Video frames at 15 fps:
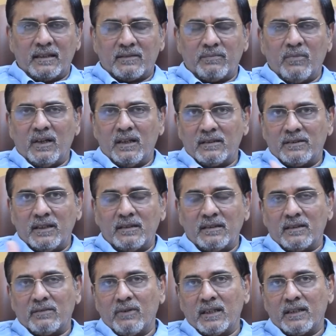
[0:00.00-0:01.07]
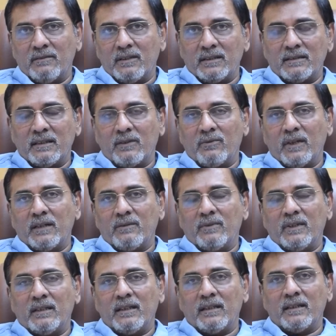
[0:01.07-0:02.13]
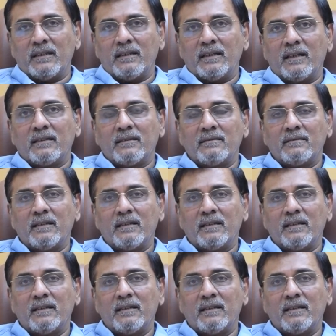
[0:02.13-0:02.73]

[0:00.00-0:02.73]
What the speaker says: small changes whatever is required when then and there,